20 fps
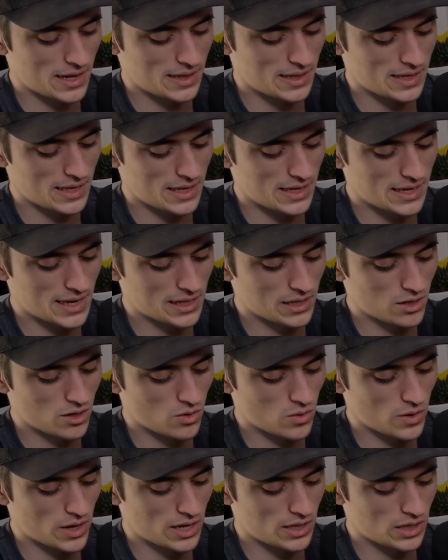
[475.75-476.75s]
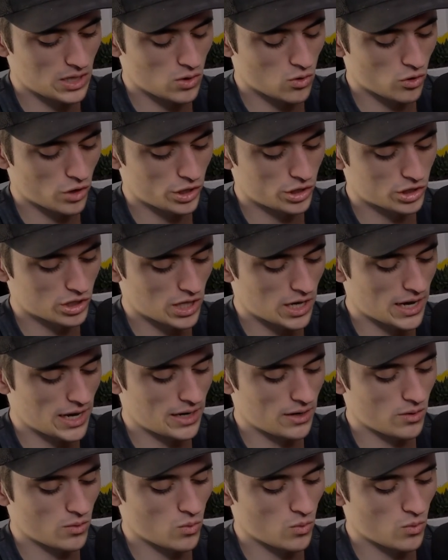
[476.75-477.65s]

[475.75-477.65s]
the yellow and the orange line